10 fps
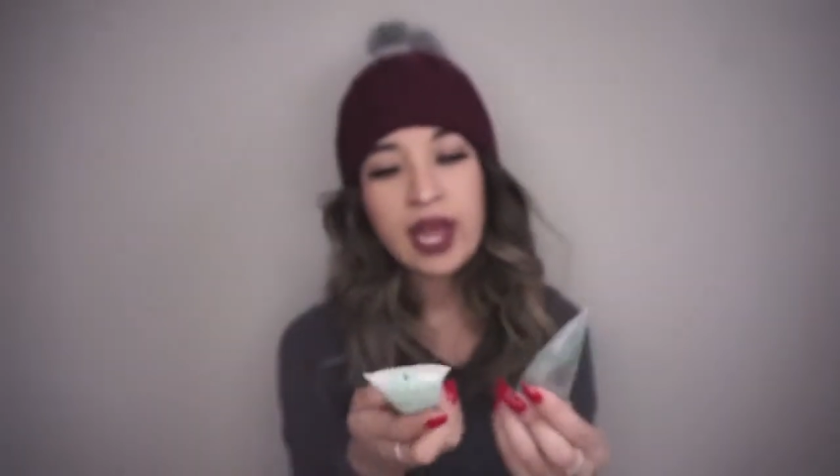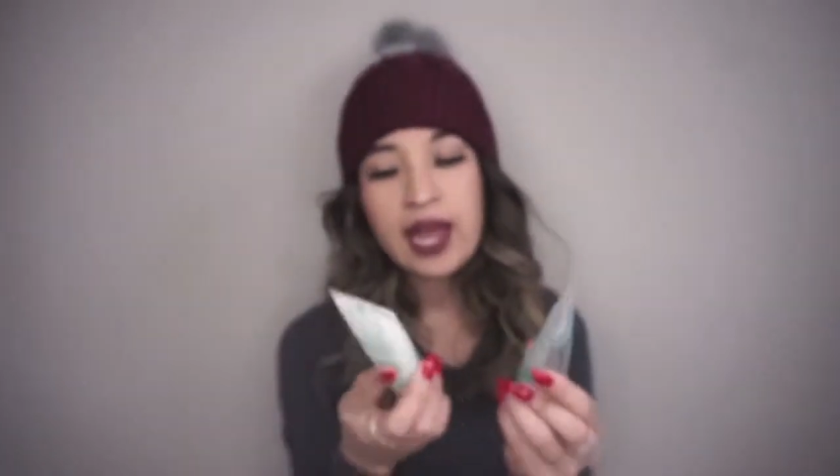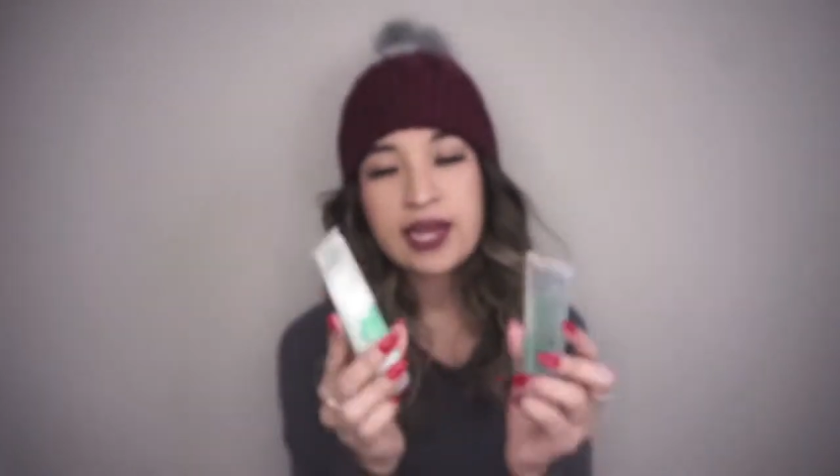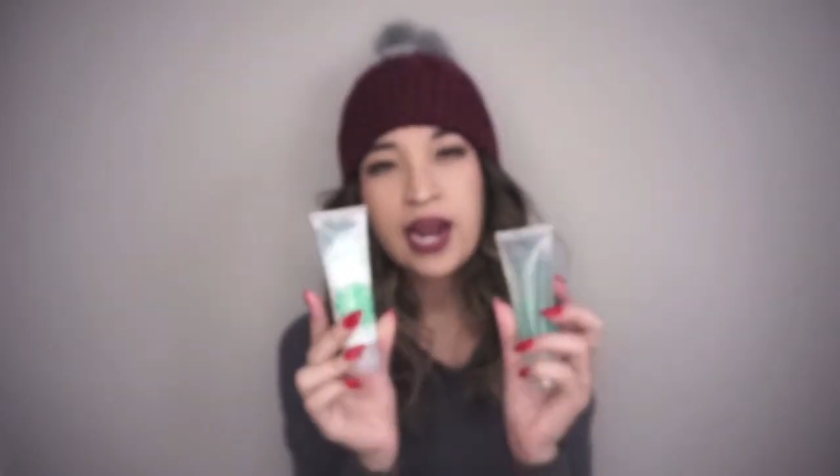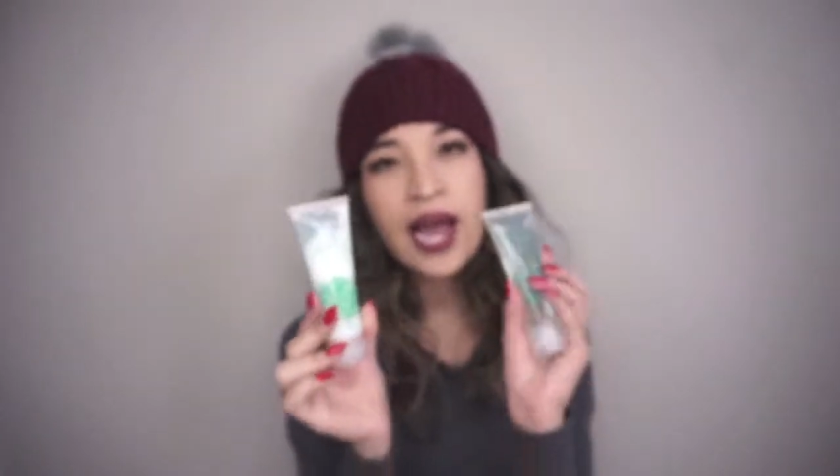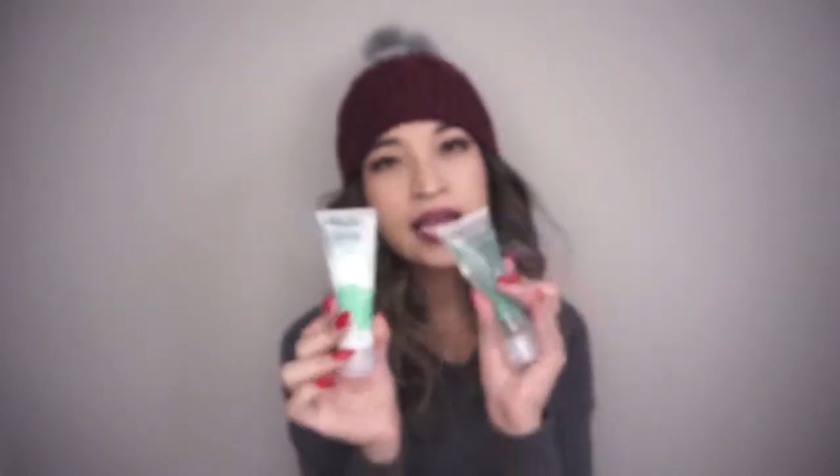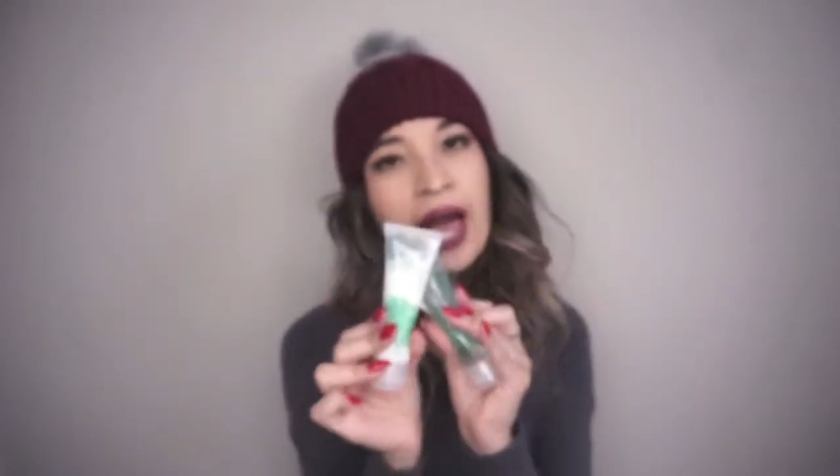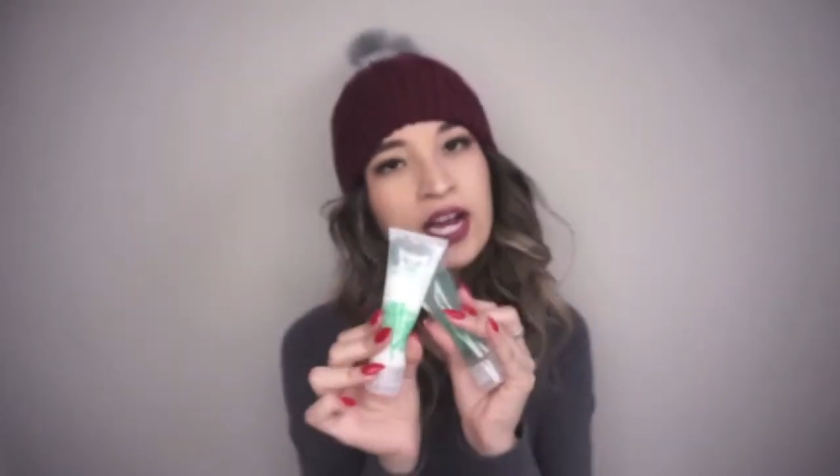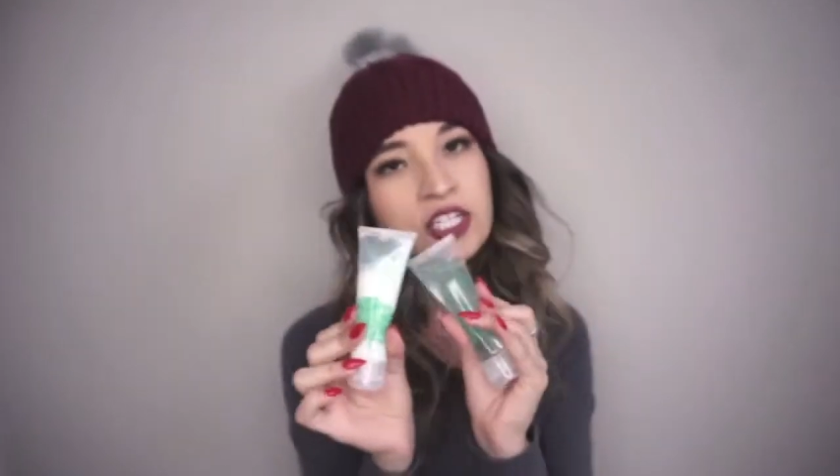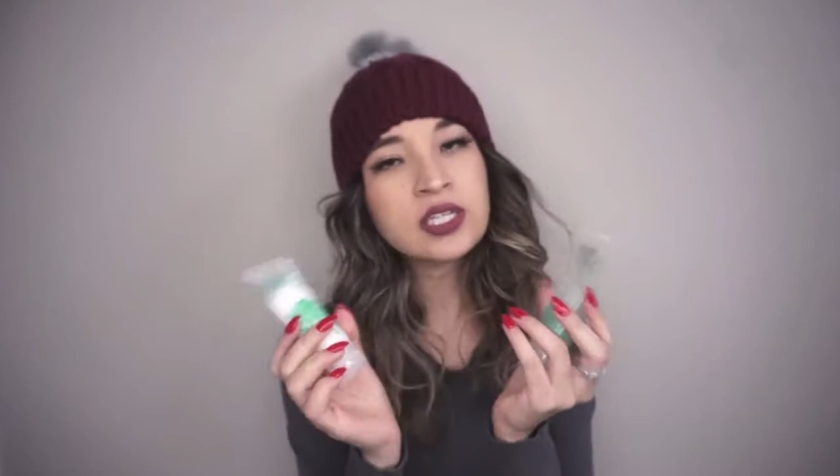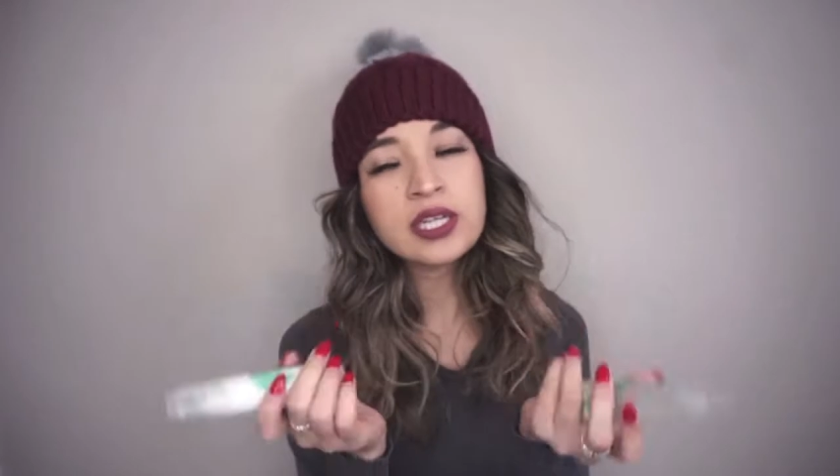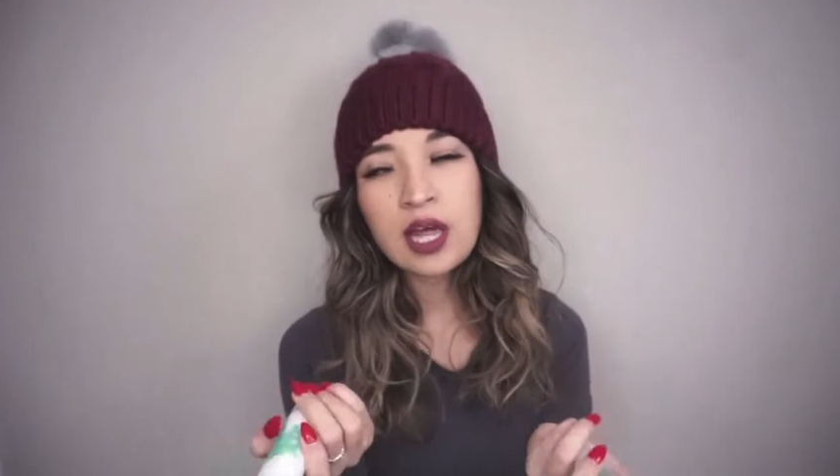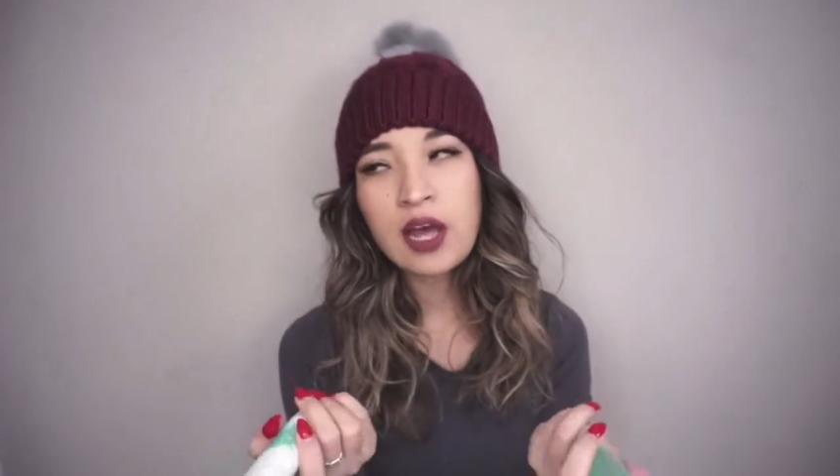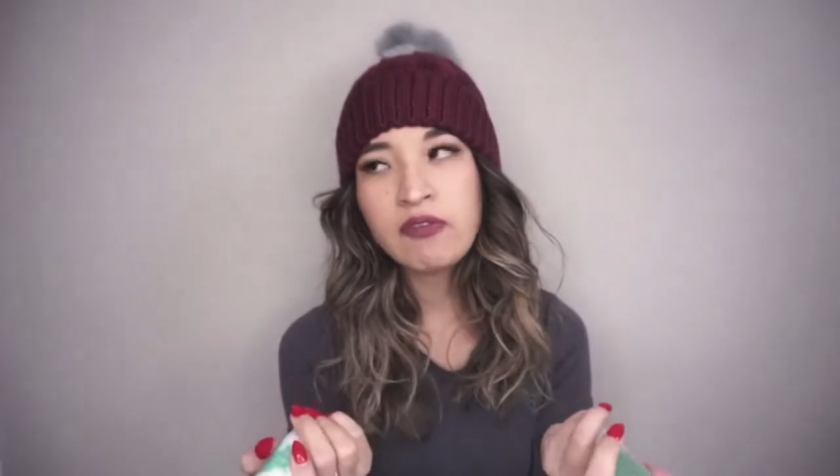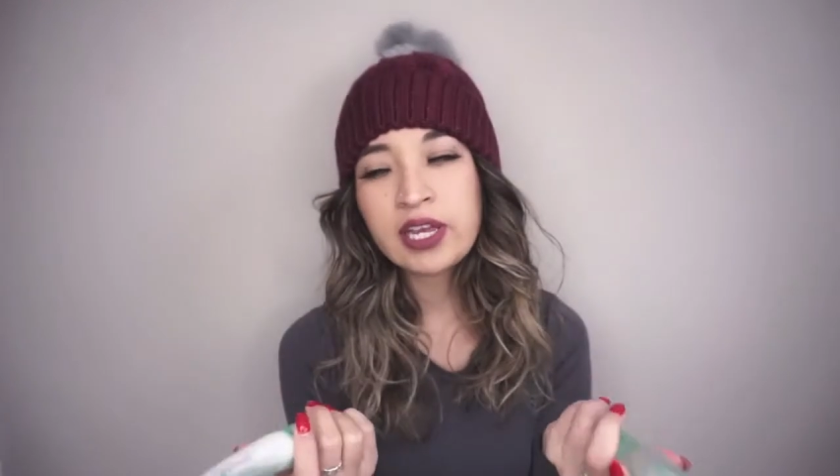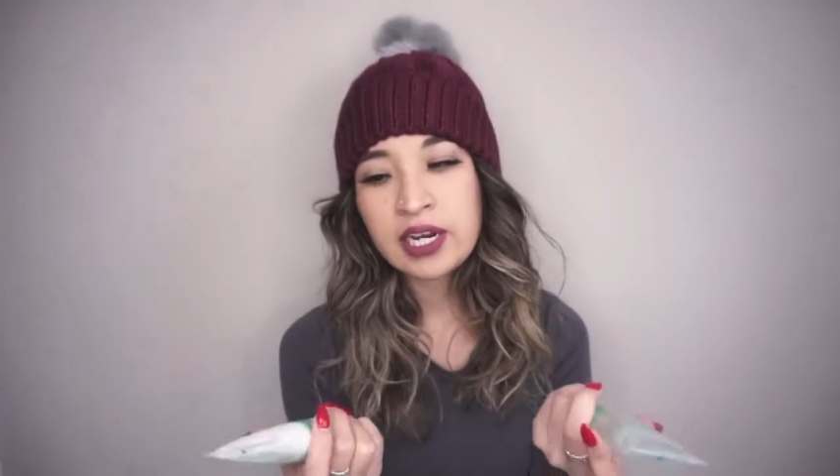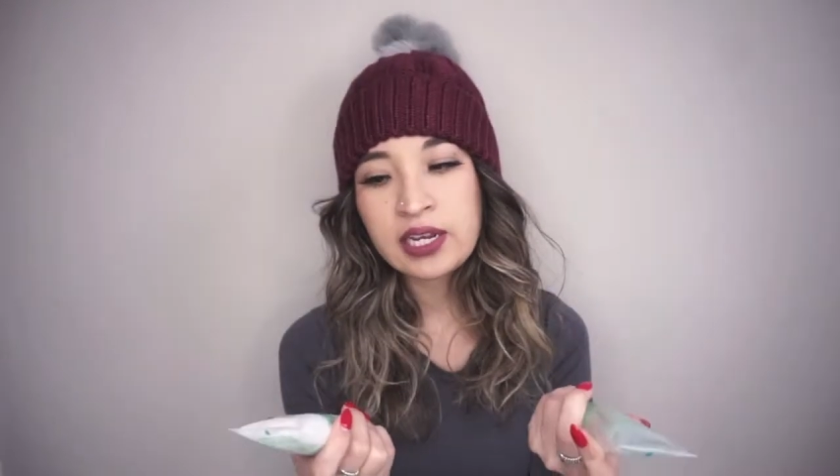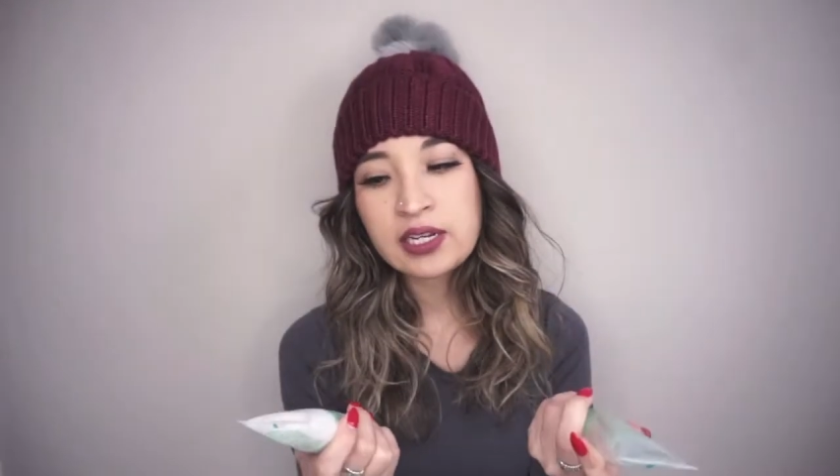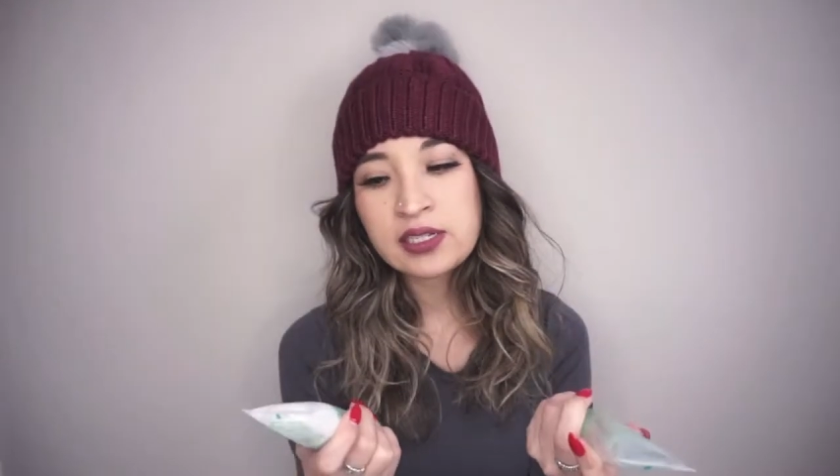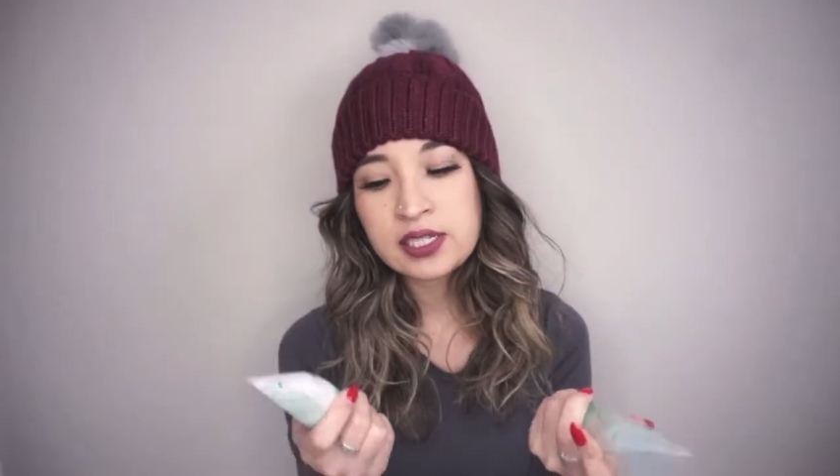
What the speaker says: And I actually love getting